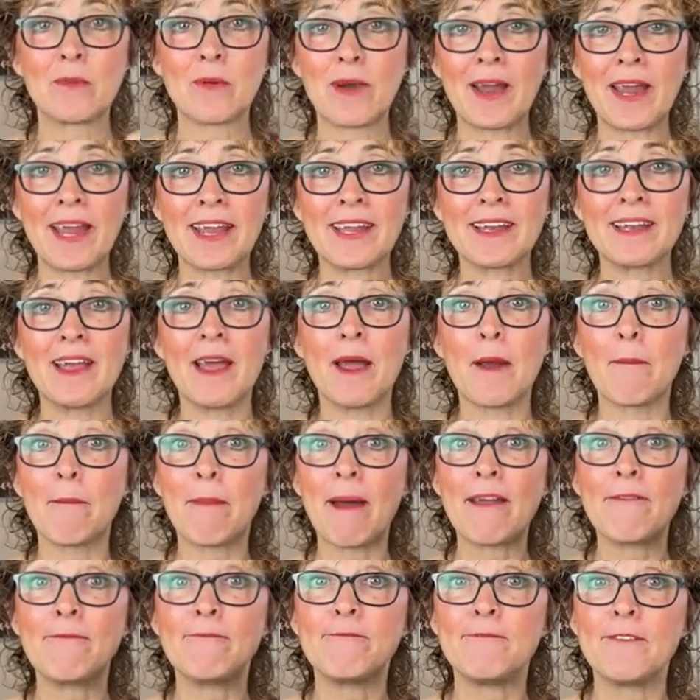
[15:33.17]
brain
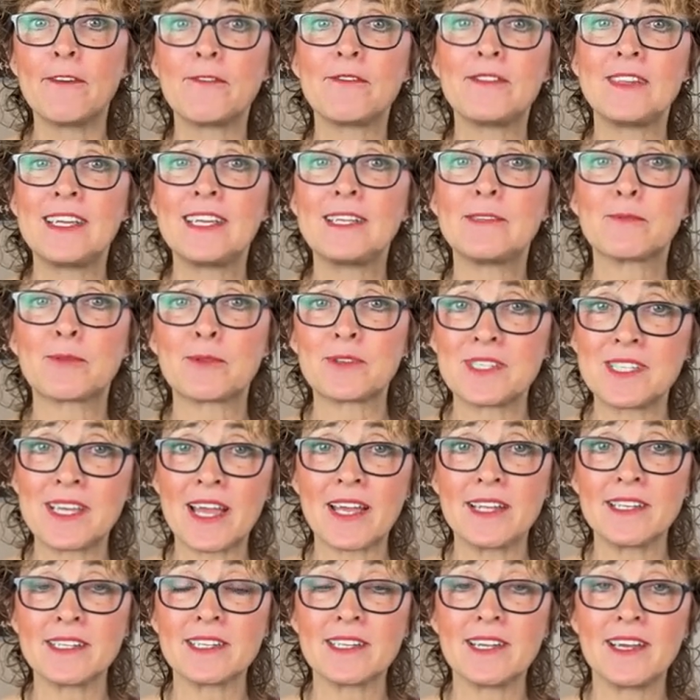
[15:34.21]
by
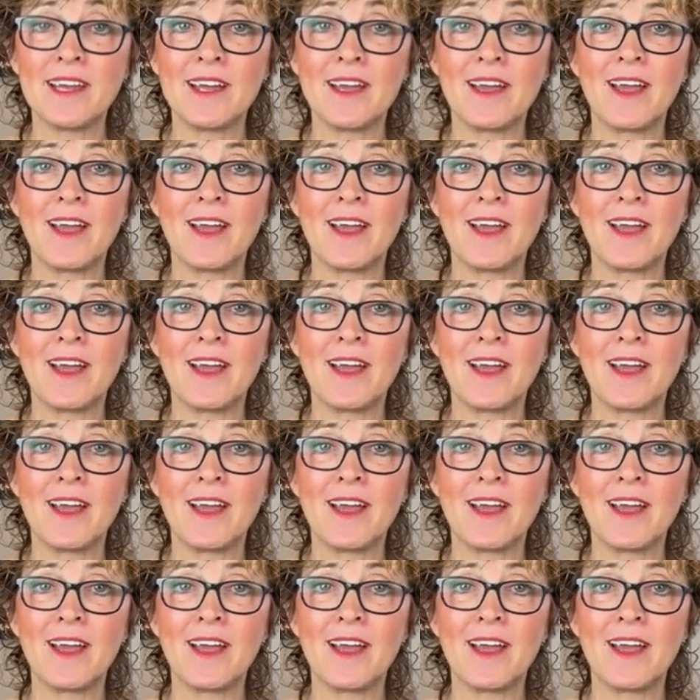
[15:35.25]
15%,